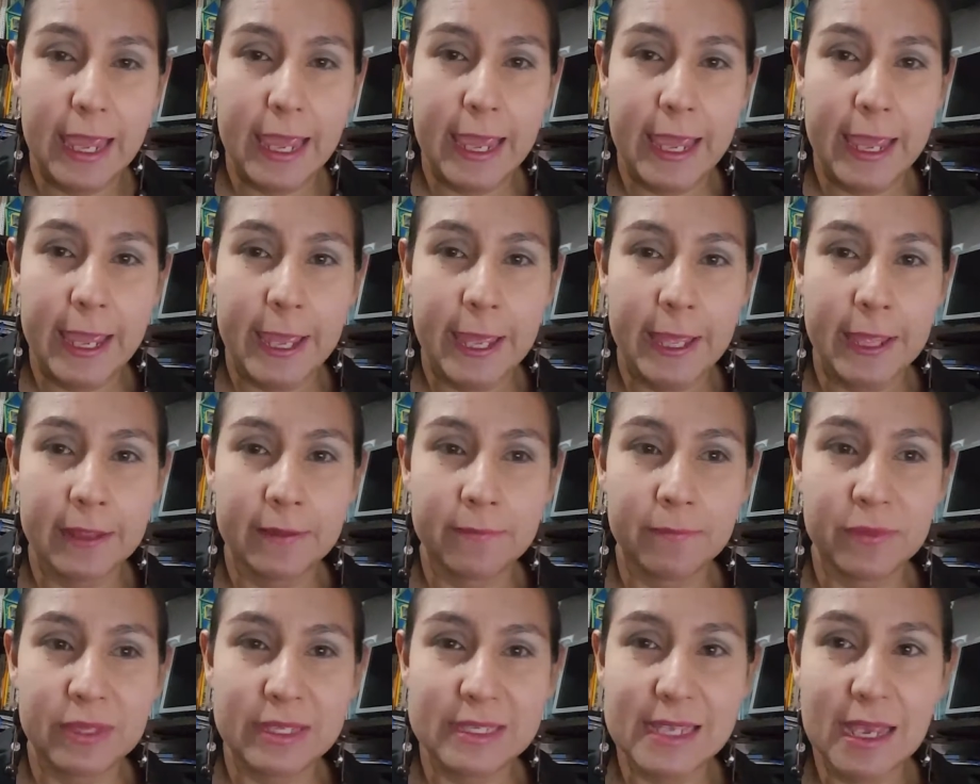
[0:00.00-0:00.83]

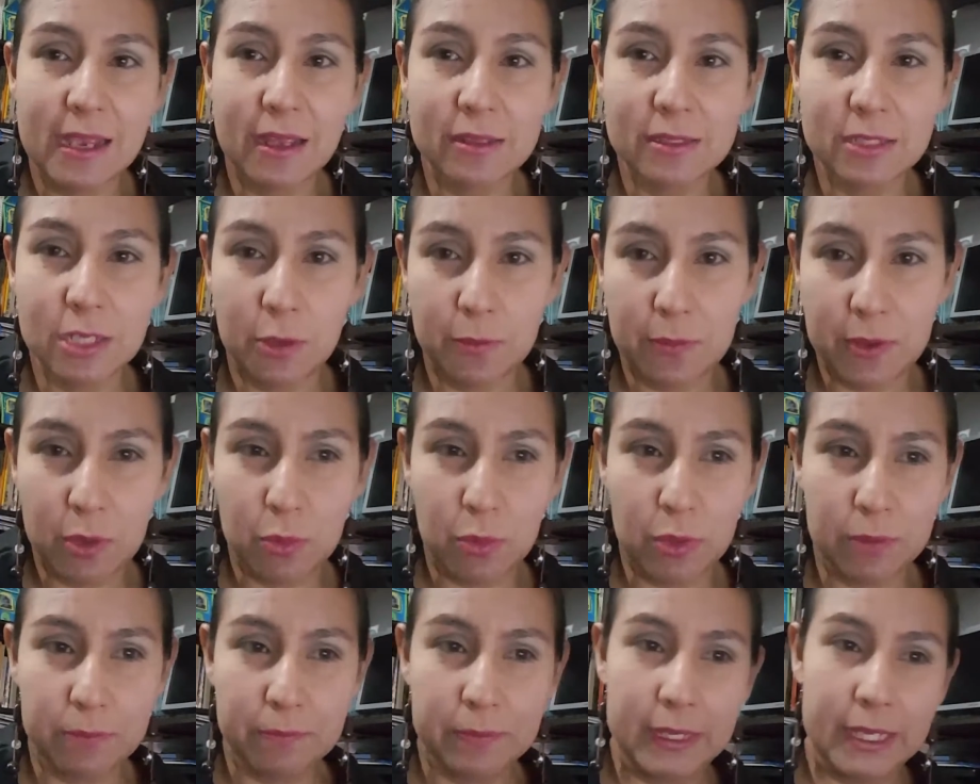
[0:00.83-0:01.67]
And the second
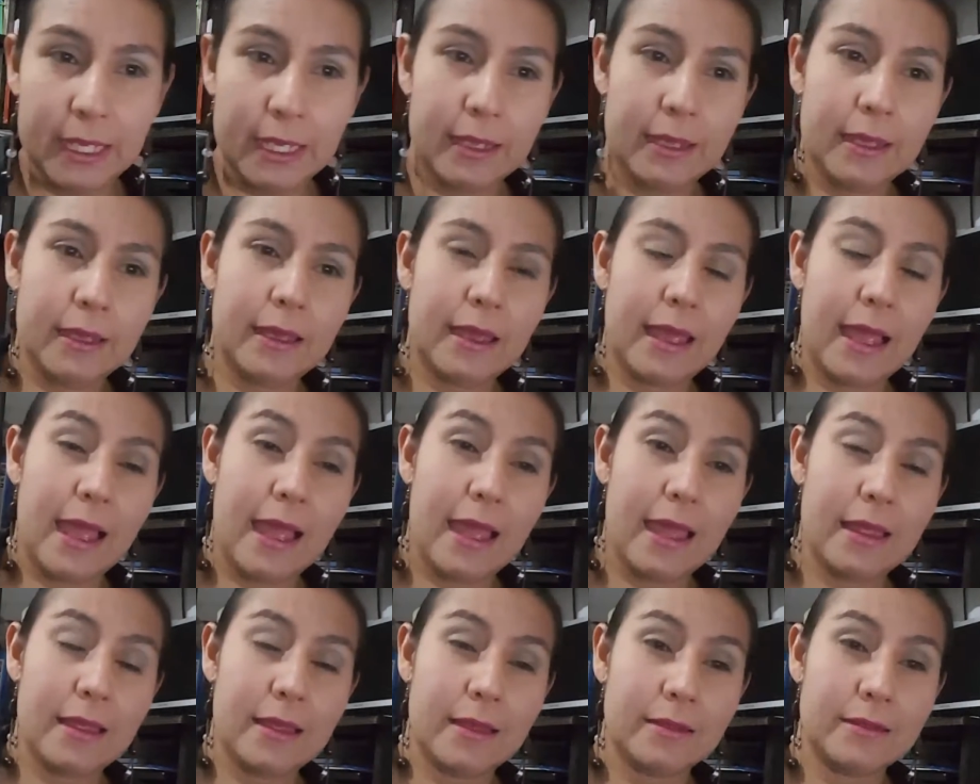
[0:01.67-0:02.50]
topic will be
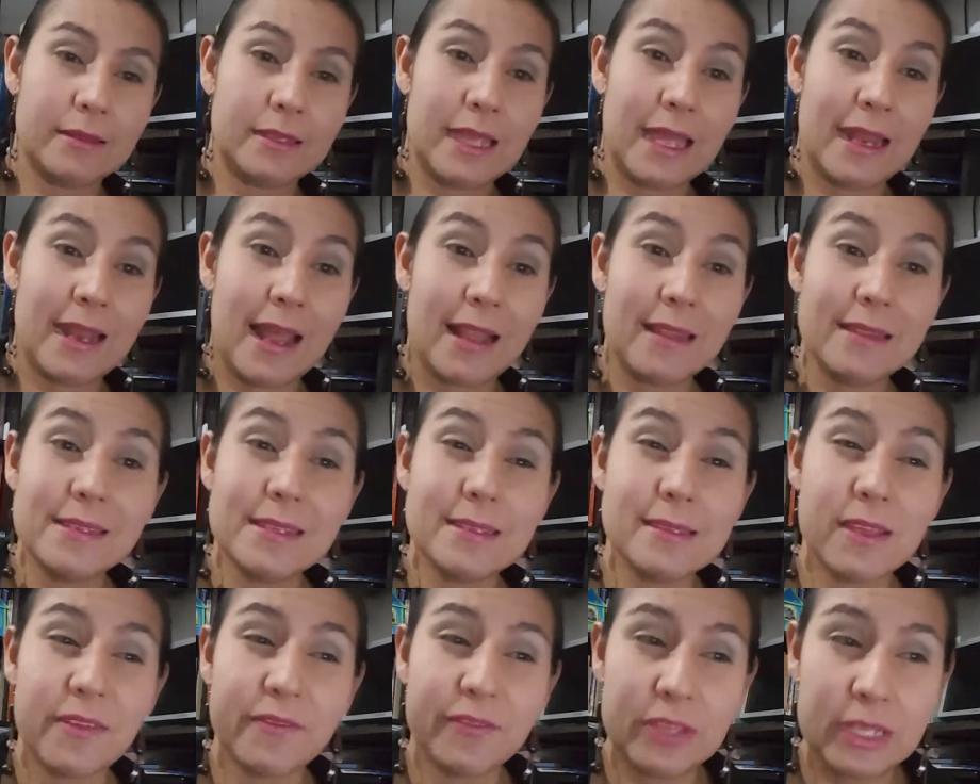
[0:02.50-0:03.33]
the
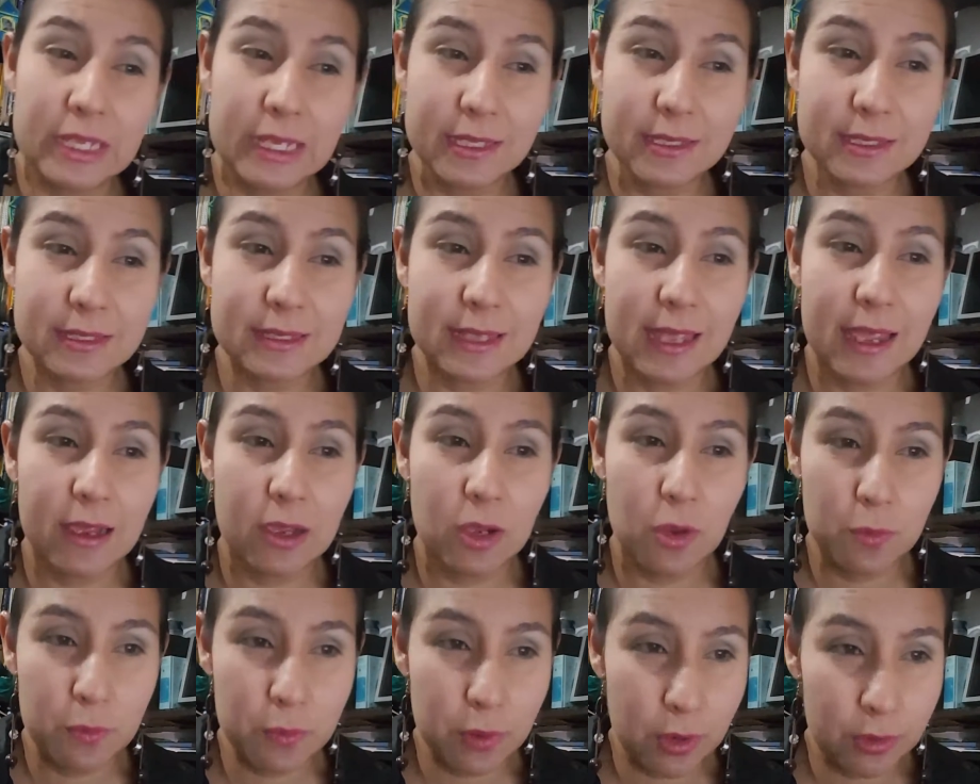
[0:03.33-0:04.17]
analysis of needs
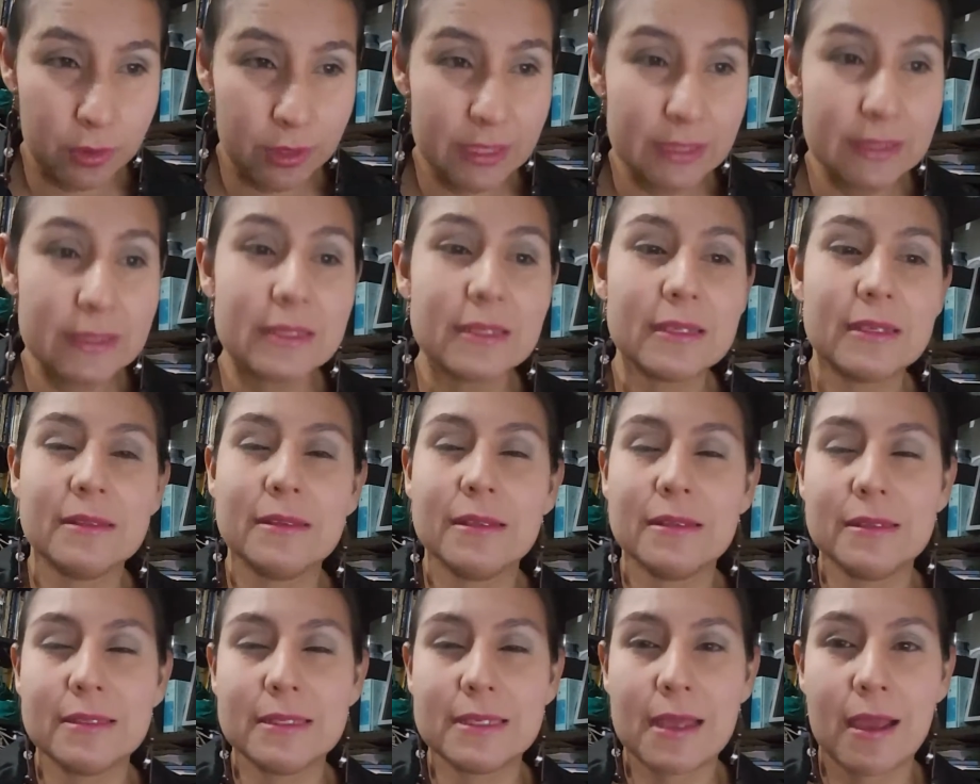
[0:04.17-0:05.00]
and components in
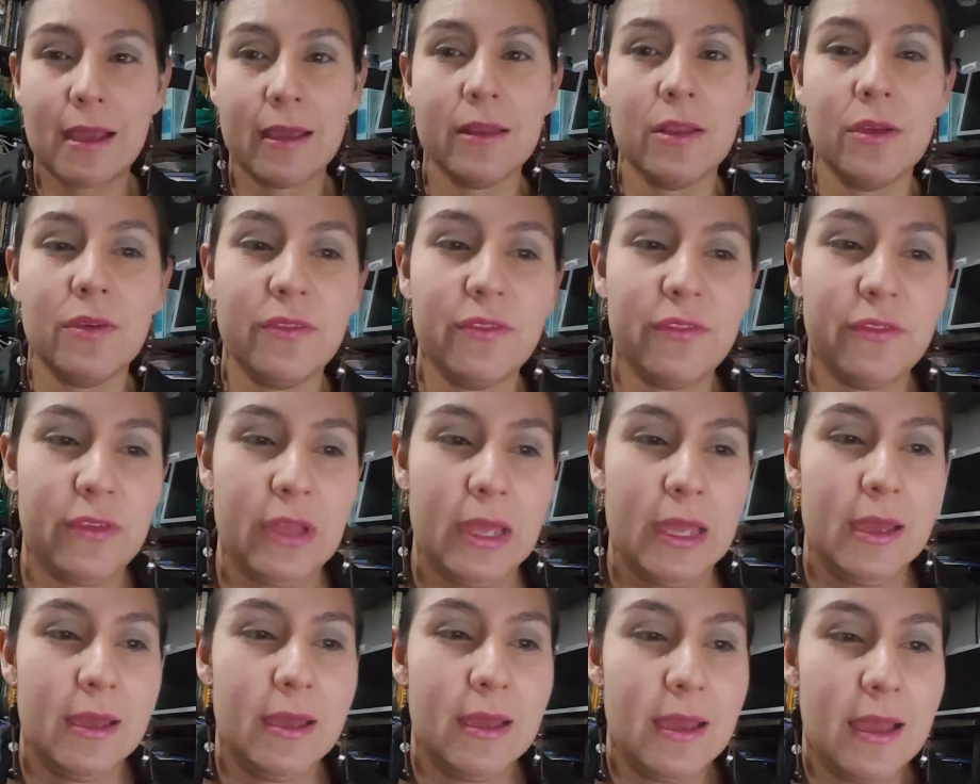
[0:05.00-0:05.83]
the design of
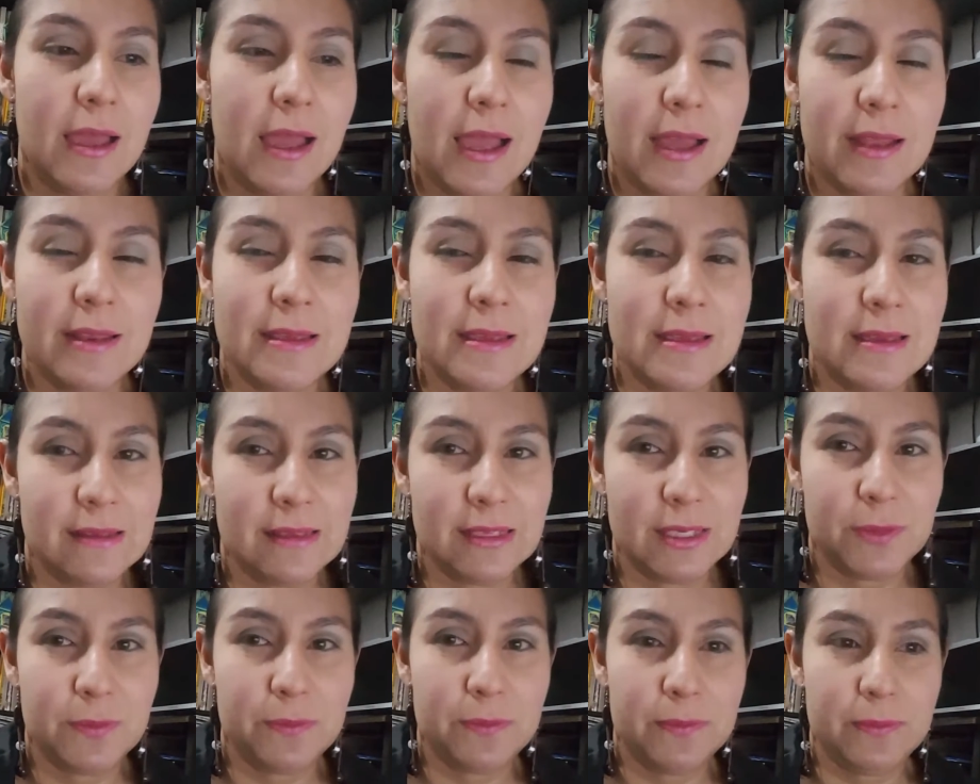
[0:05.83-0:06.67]
an
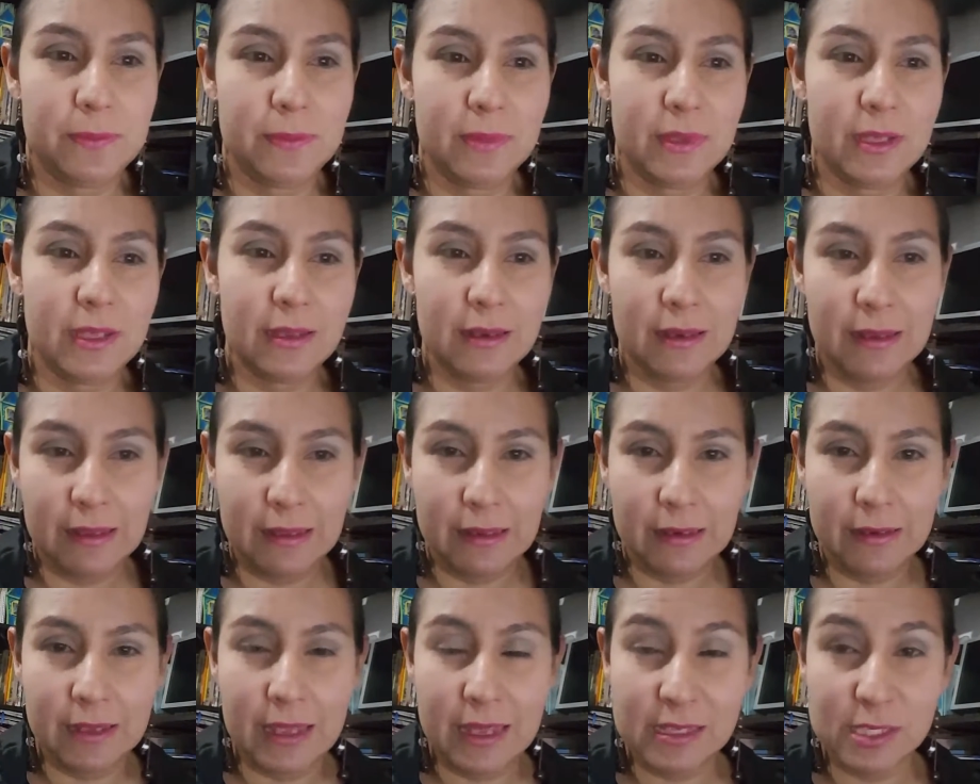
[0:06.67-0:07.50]

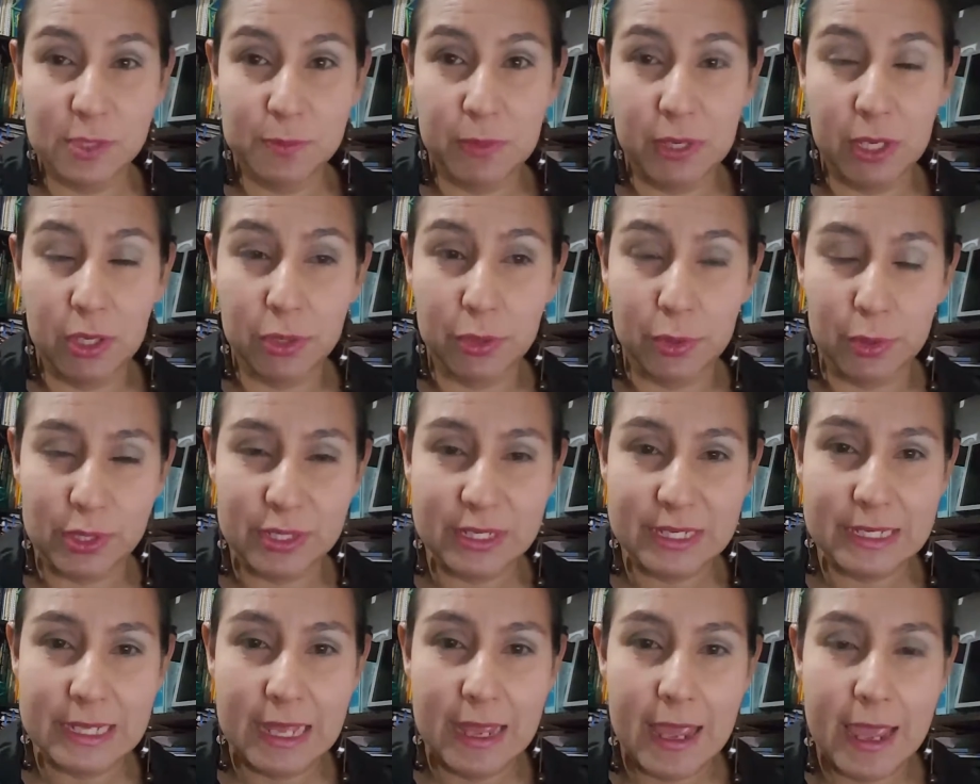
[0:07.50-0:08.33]
ESP
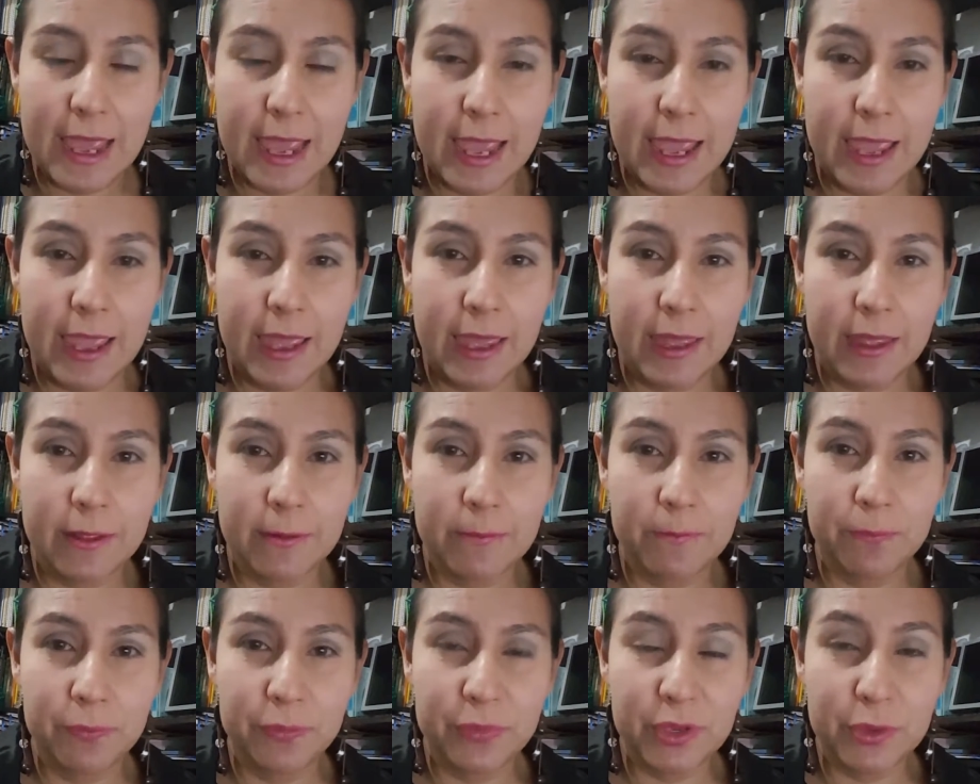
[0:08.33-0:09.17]
course.
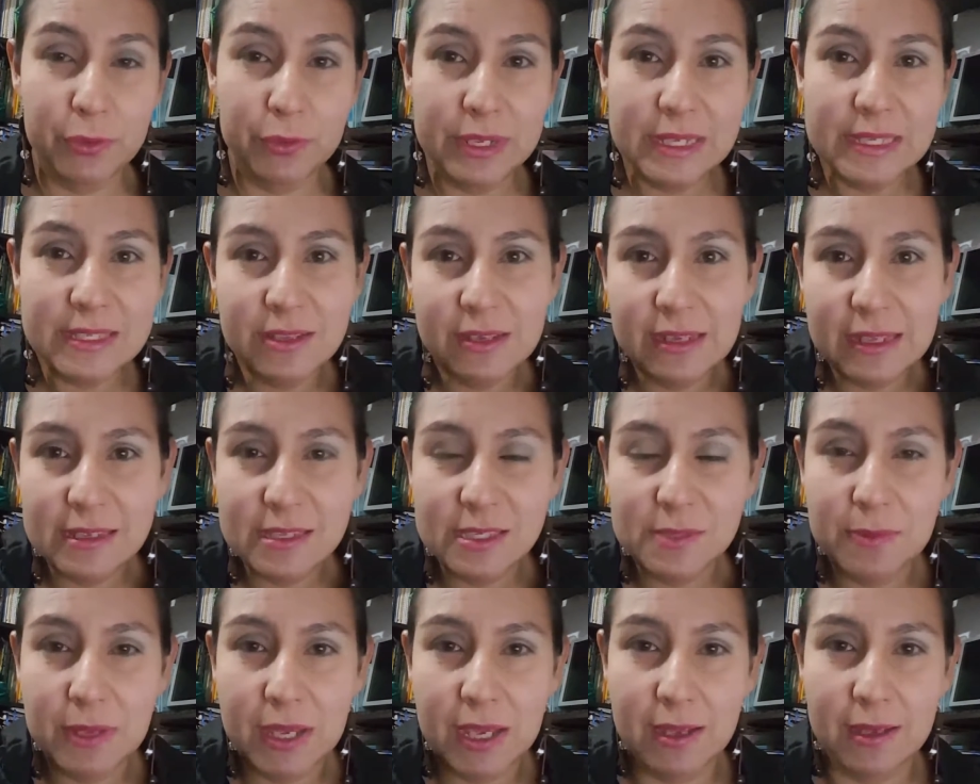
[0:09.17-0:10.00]
And the reason
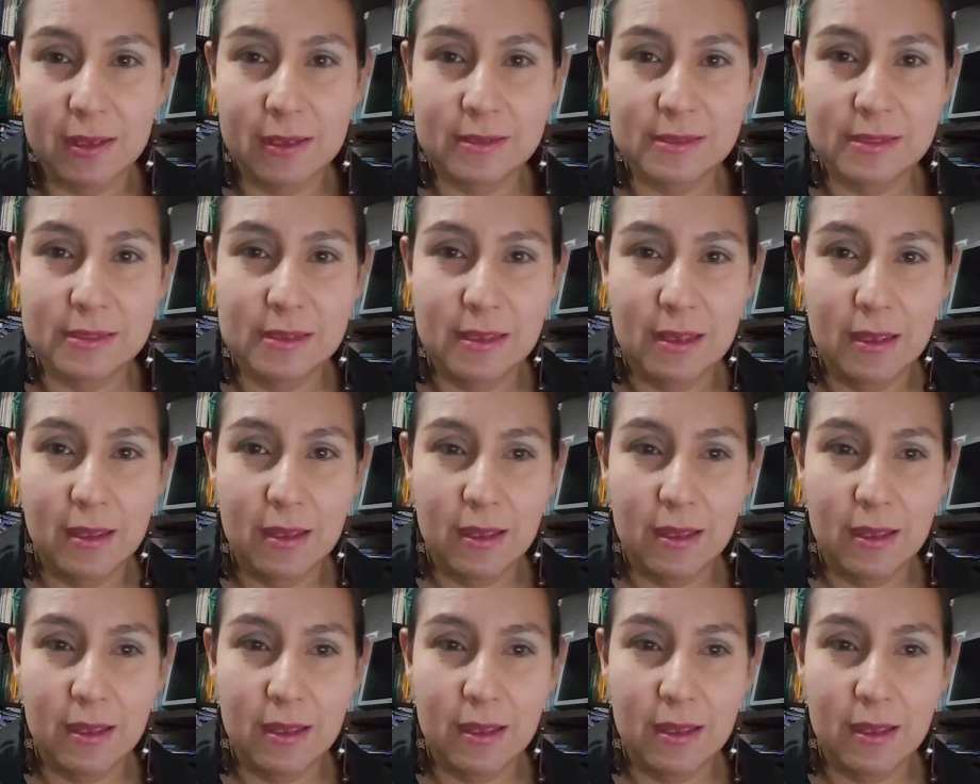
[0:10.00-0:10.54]
is because